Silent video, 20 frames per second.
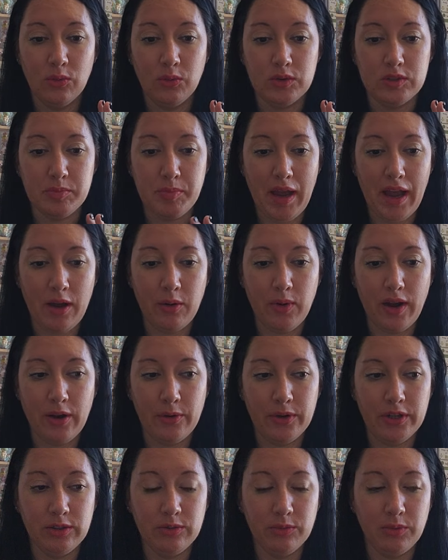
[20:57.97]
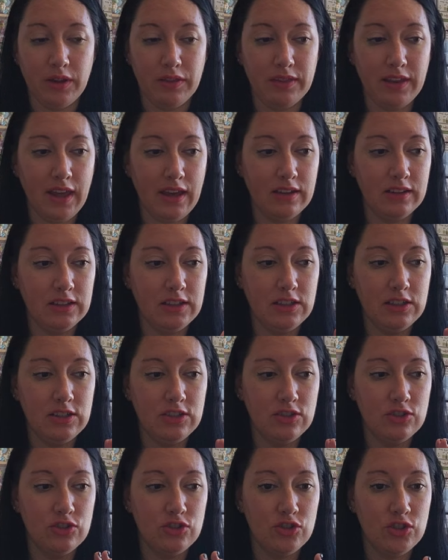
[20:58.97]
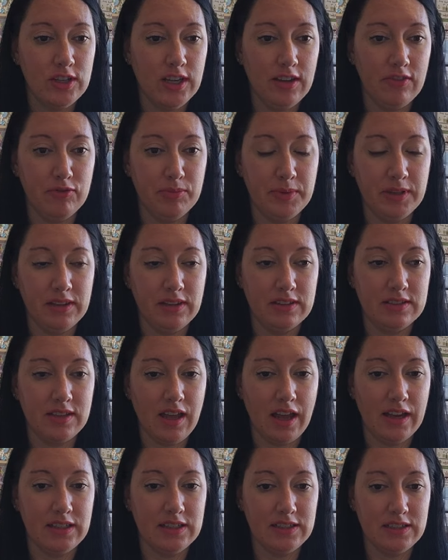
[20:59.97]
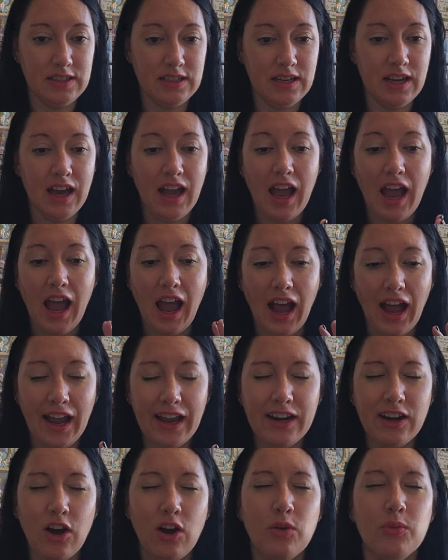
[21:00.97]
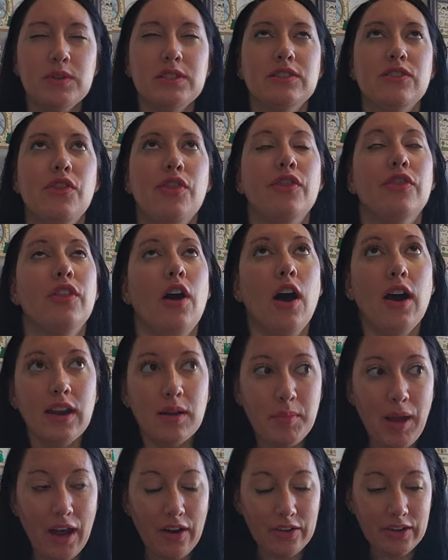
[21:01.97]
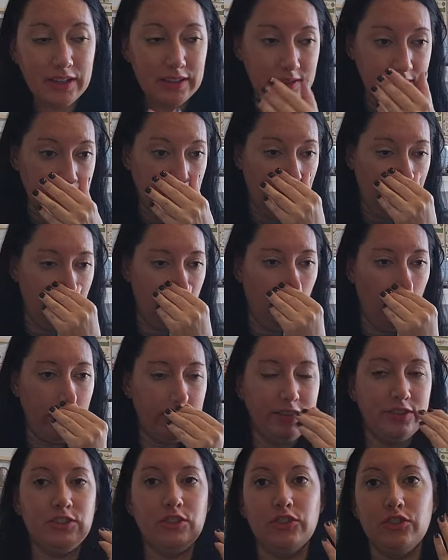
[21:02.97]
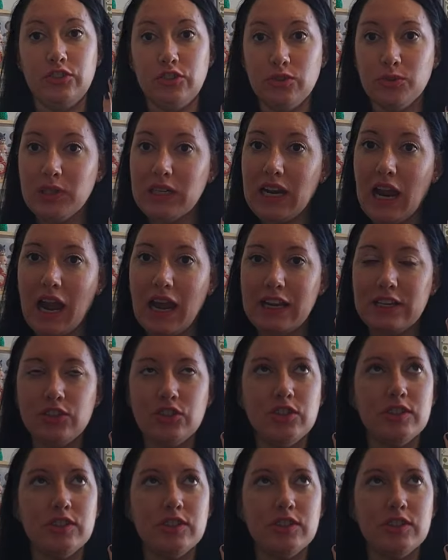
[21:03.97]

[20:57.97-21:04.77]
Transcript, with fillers: was powwowing with Kelly. She gave me this idea. I had always thought about it and wanted to do it. I